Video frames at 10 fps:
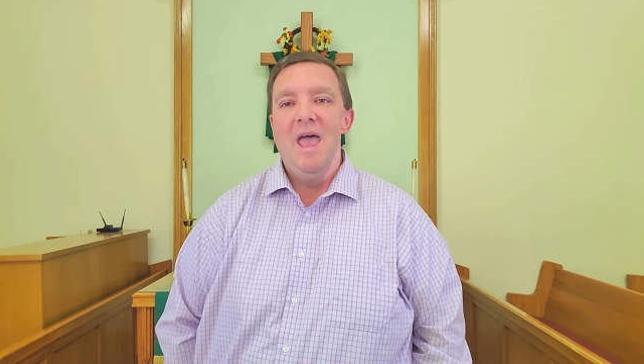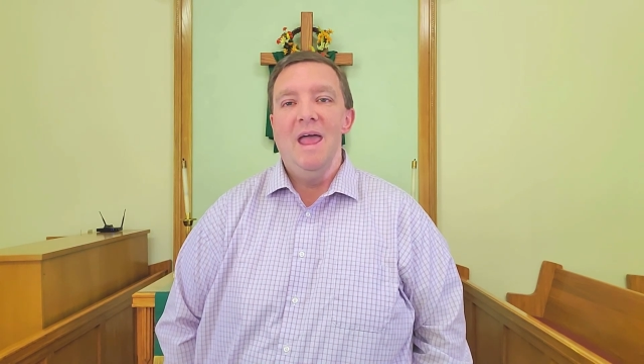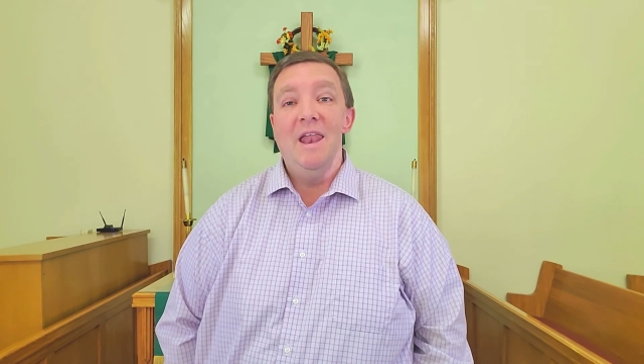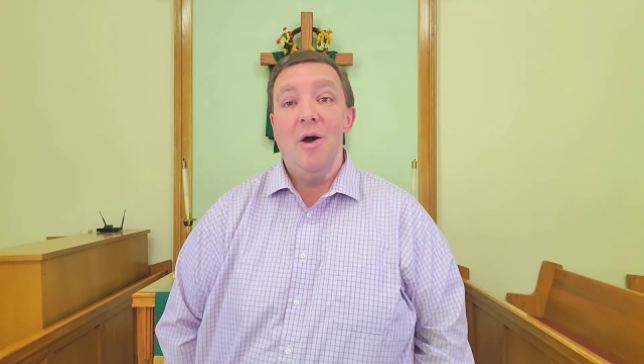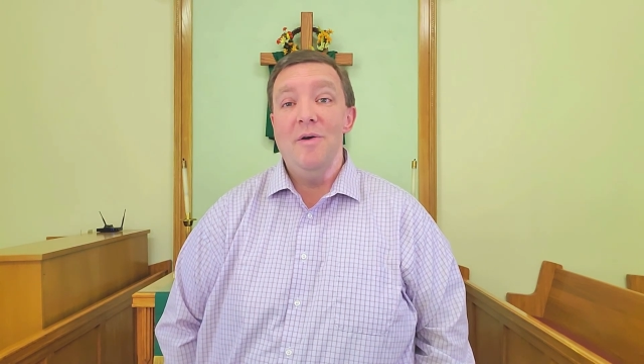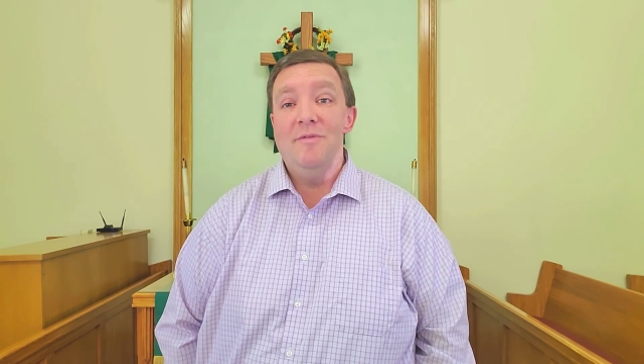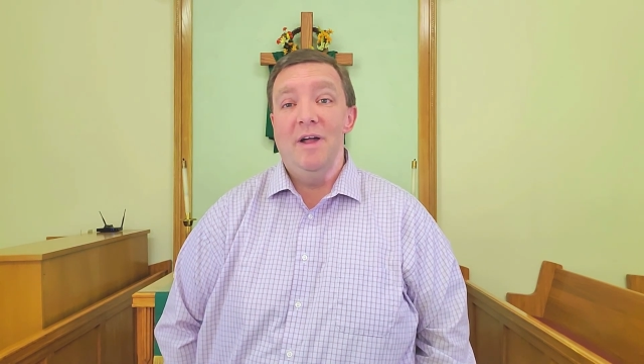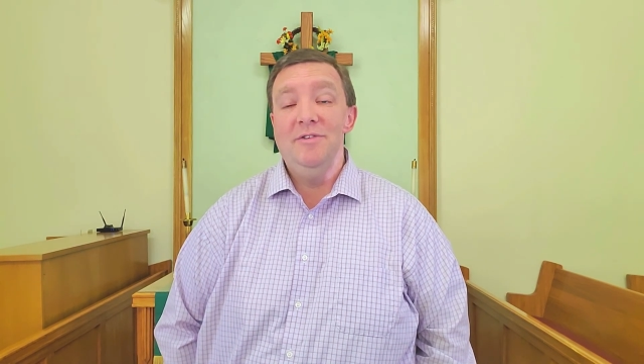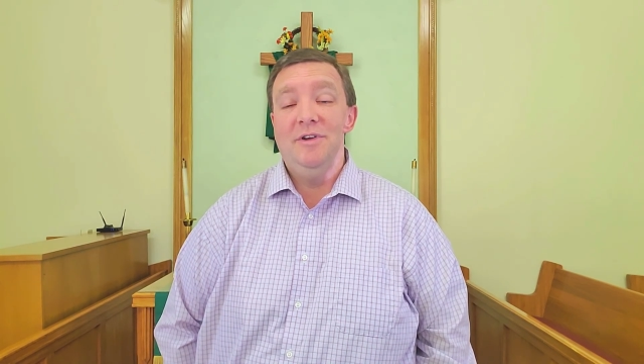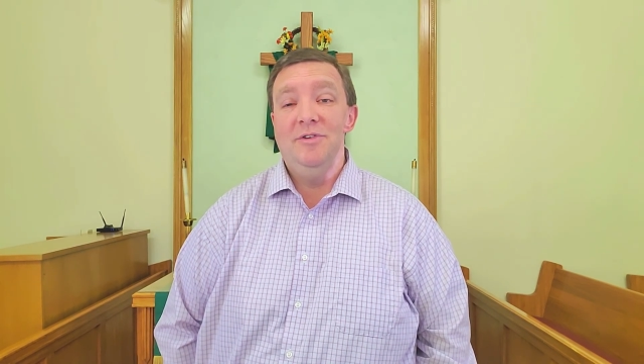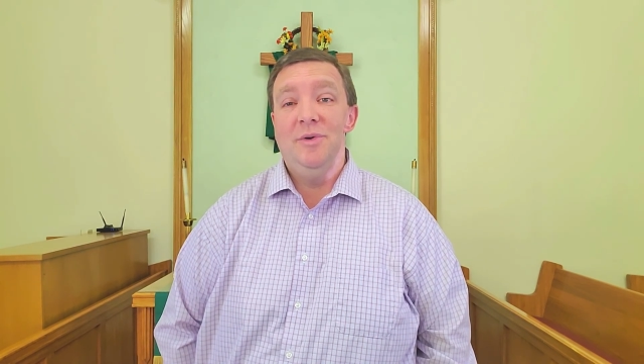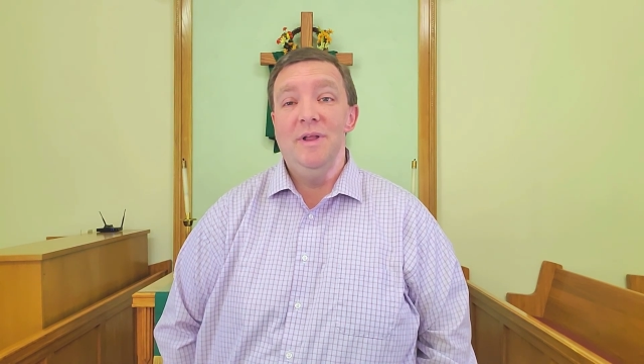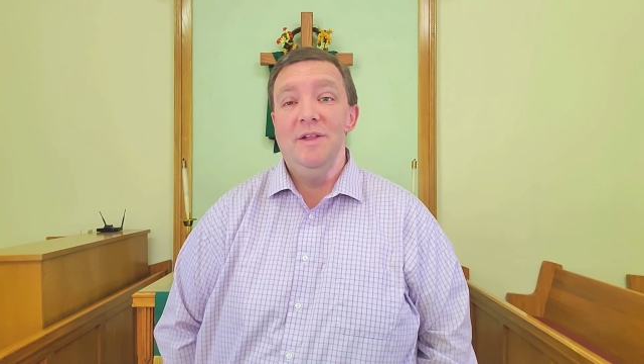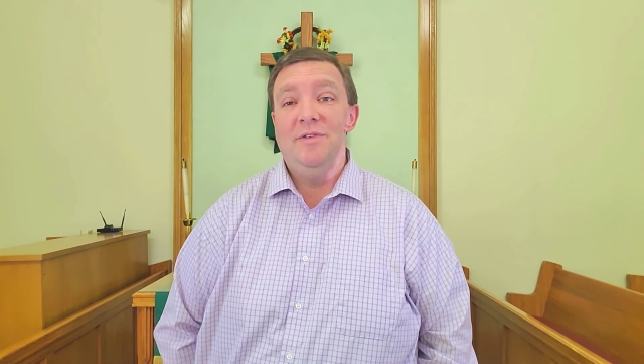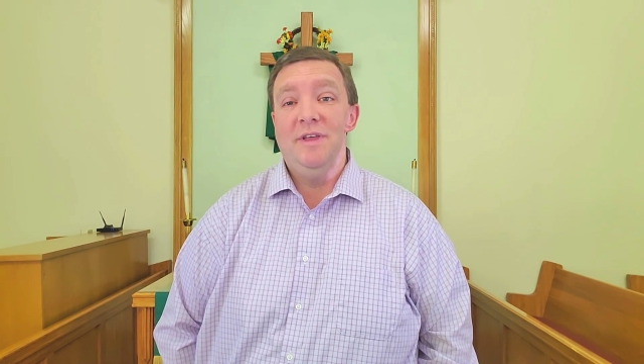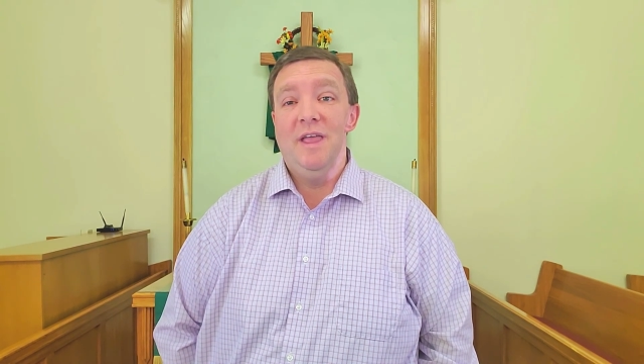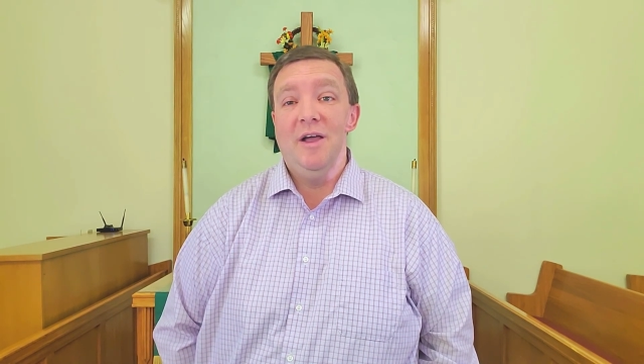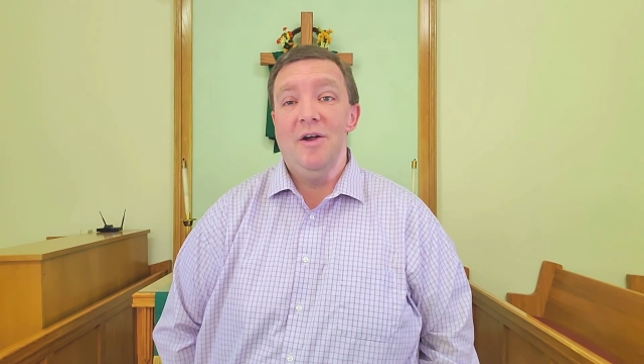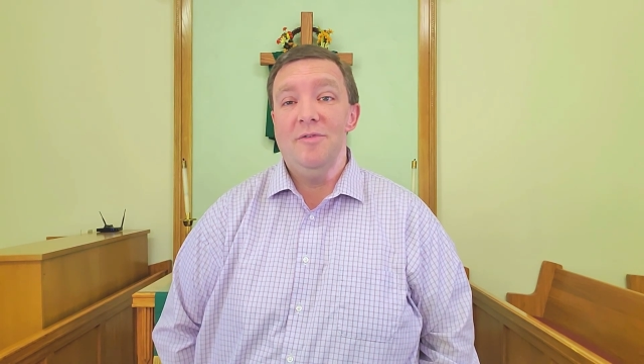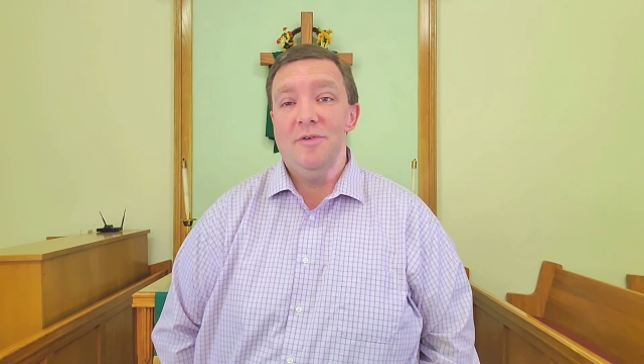And now I invite you to join in singing
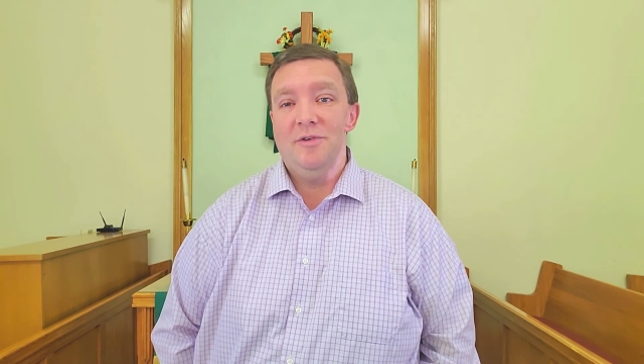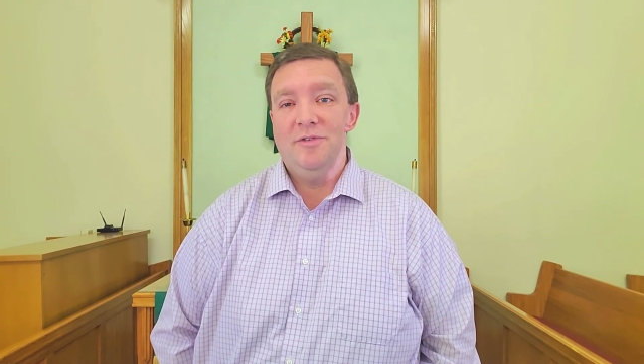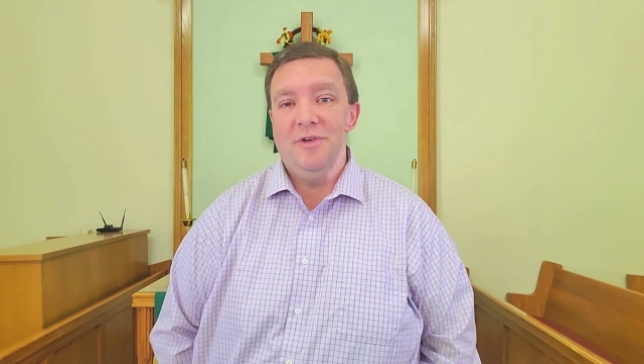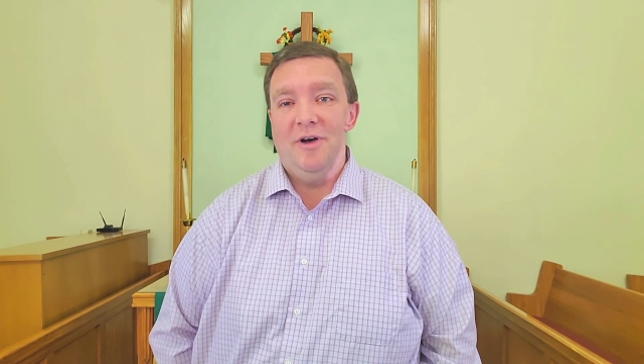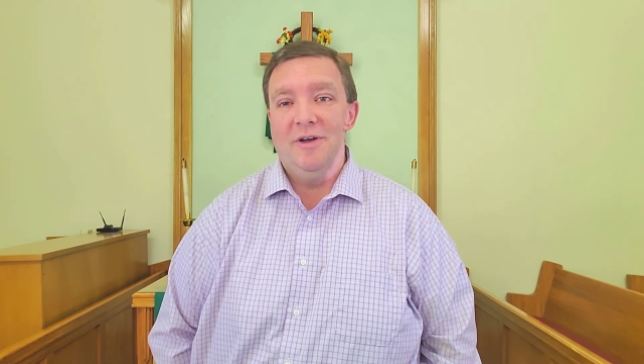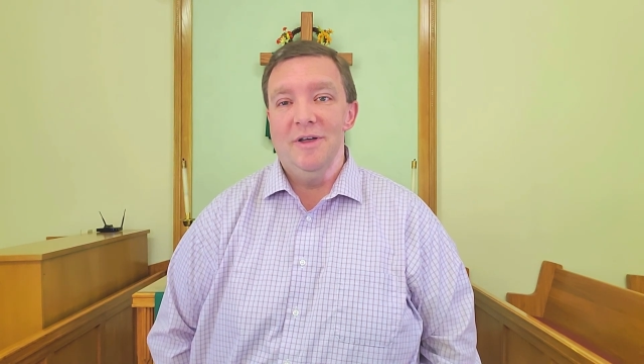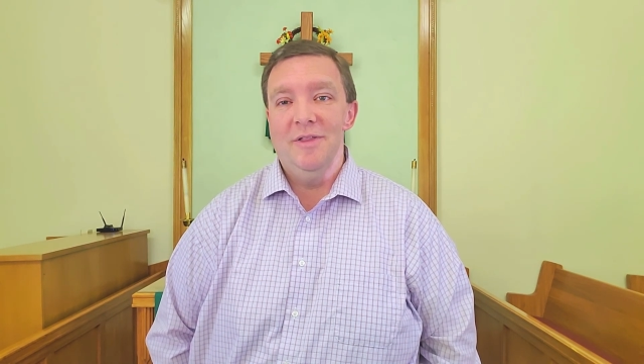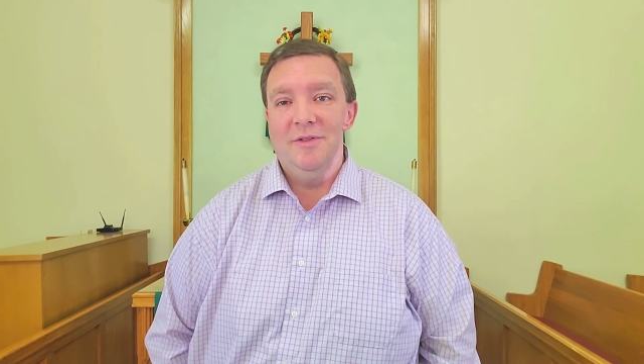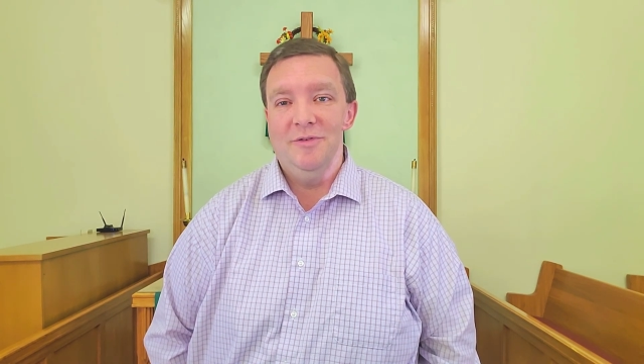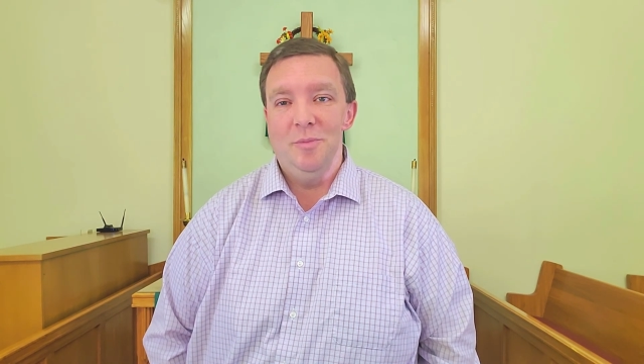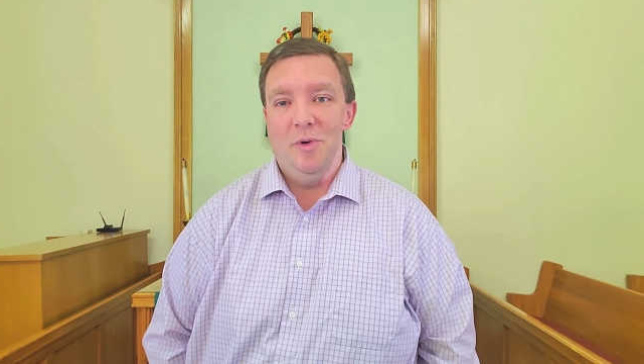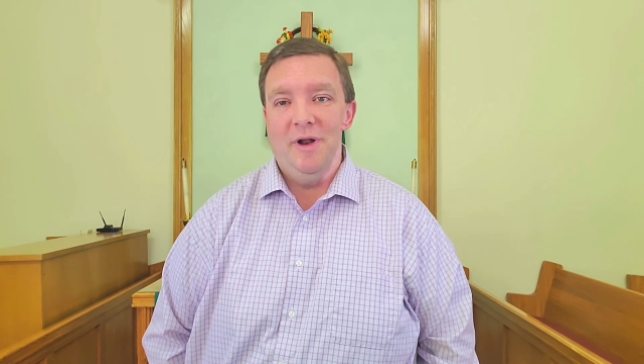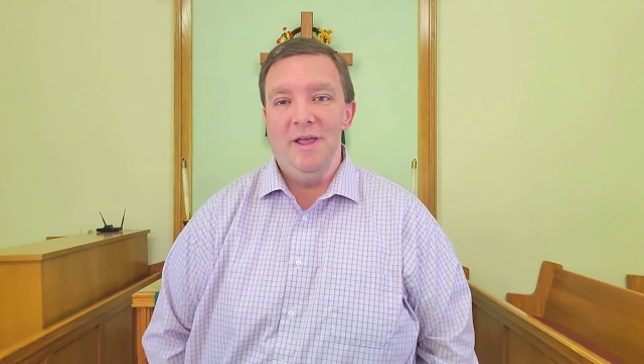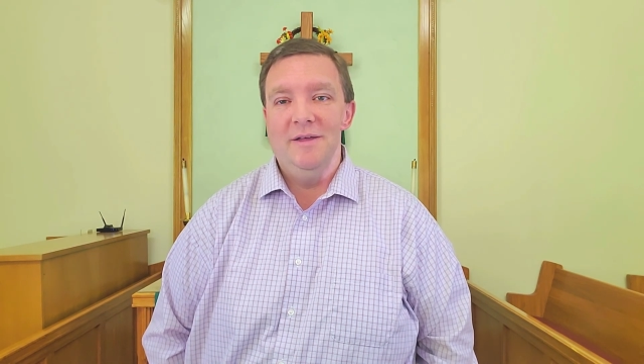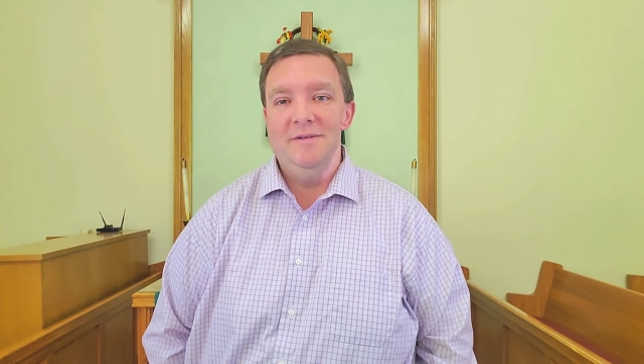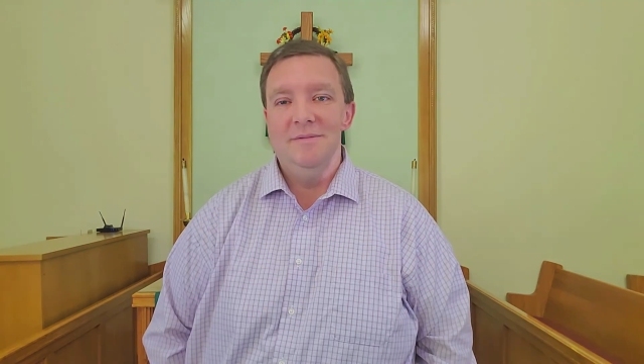our first song this morning.